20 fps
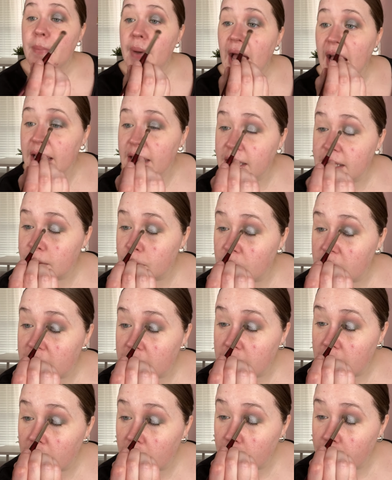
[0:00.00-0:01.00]
Back in with a
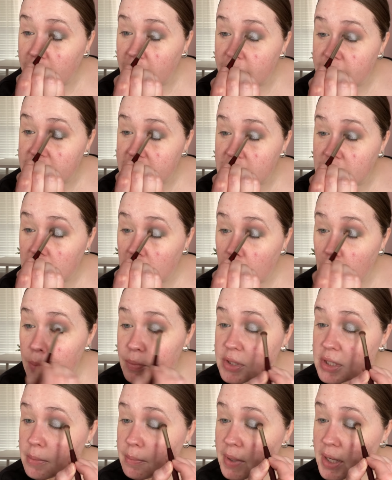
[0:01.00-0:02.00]
little bit of
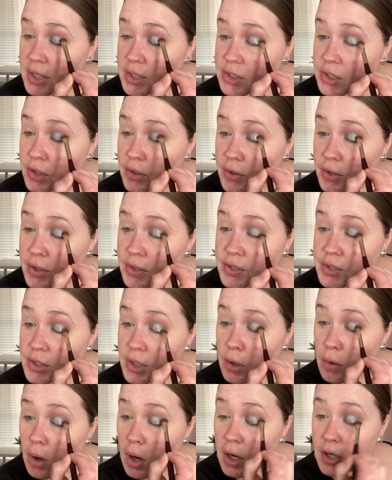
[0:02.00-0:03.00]
slope to make sure there's
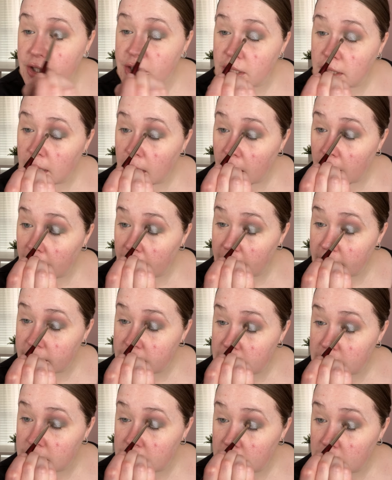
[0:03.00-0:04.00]
no harsh
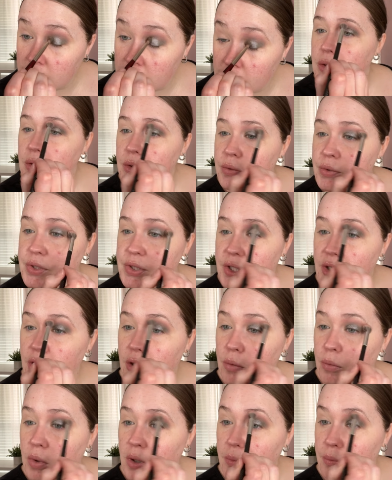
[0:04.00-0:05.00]
lines.
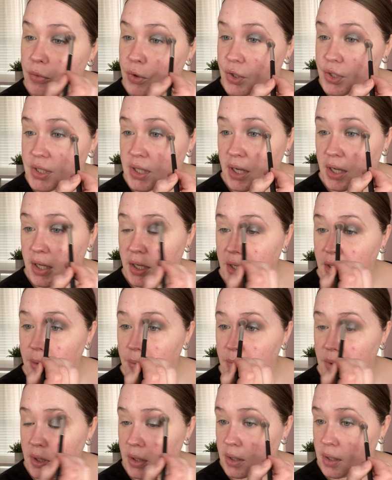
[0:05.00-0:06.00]
Lucerne one more
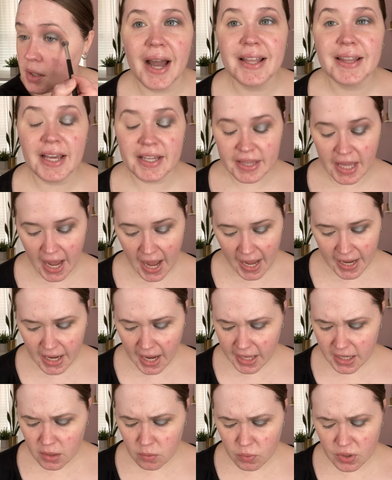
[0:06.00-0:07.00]
time. I like that. I
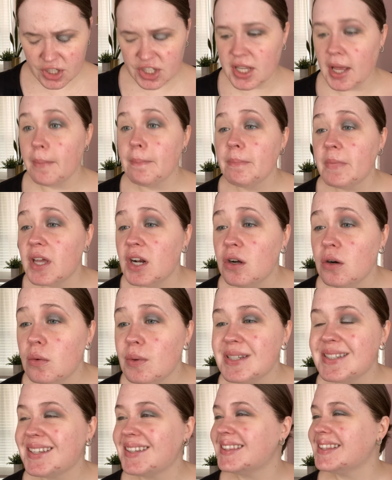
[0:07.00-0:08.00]
kind of wish that middle
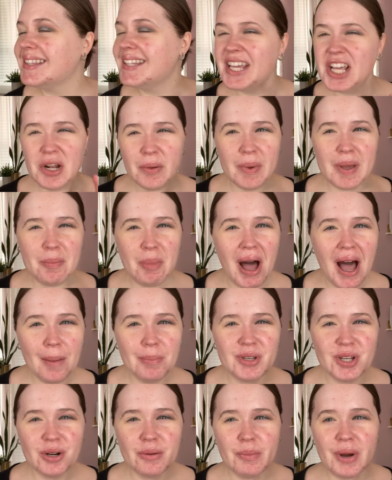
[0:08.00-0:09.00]
was a little bit
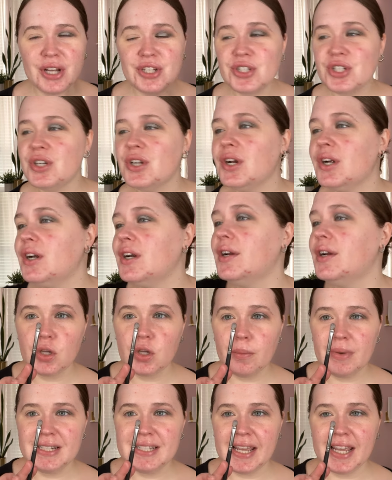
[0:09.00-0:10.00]
poppier and punchier.
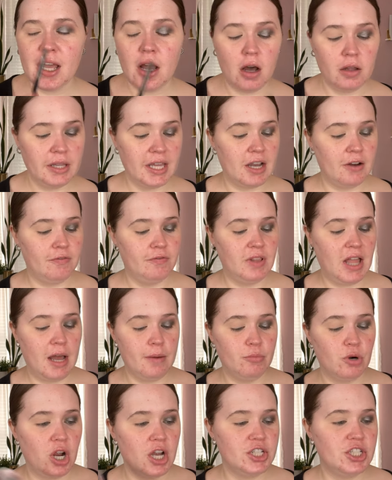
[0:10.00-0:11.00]
I'm going to take it on like a
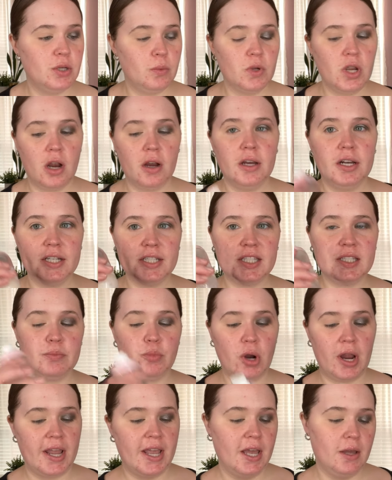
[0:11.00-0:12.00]
flat brush and we are going to
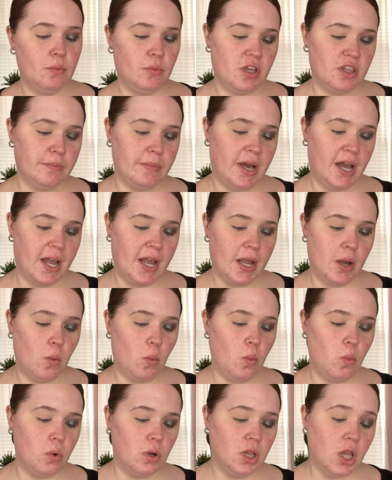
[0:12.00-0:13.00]
spray it with my
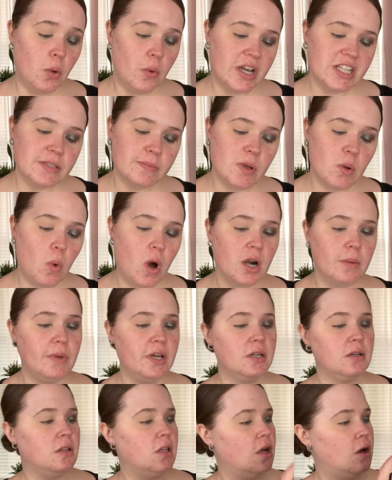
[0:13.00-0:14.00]
Glow Recipe
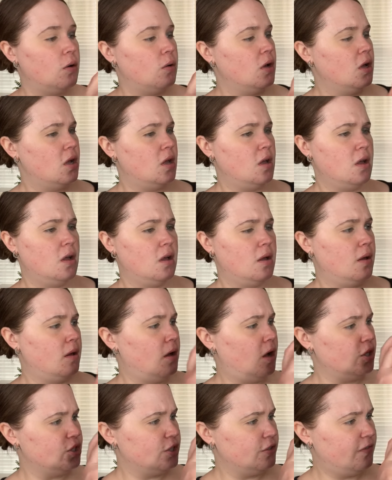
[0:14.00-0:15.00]
Watermelon Glow
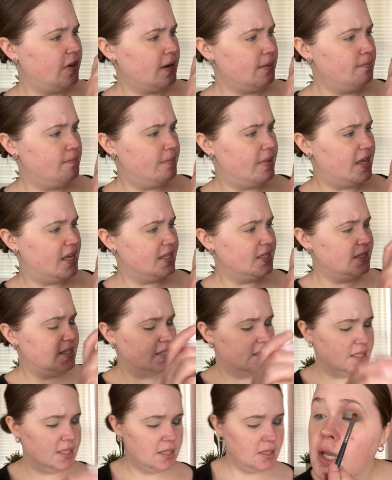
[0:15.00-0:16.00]
Ultrafine
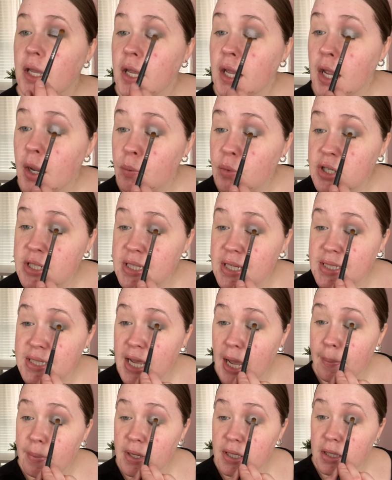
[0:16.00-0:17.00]
Mist. And we're just gonna
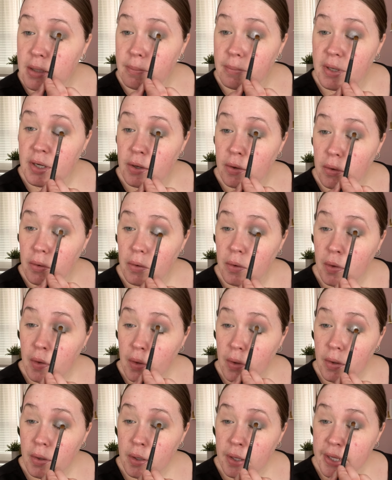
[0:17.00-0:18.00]
tap it in the middle
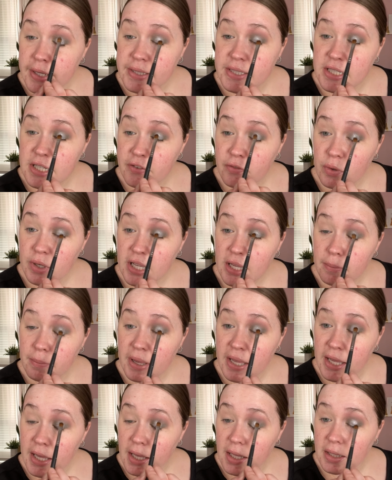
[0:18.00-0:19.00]
and see if we can
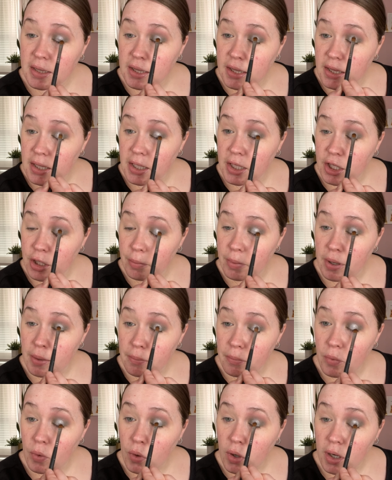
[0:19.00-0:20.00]
make it a little bit
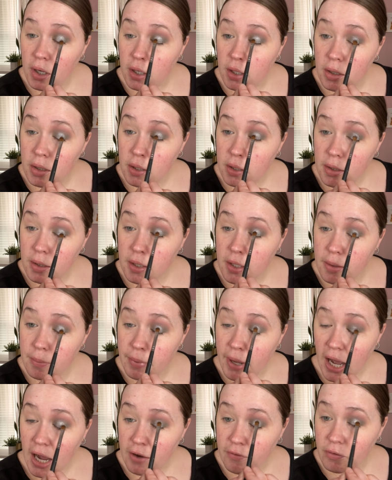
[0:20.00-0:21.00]
more
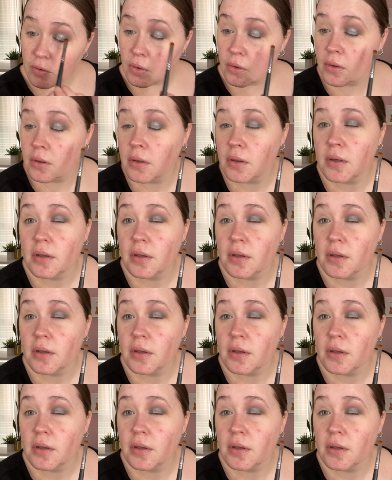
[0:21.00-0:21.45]
impactful.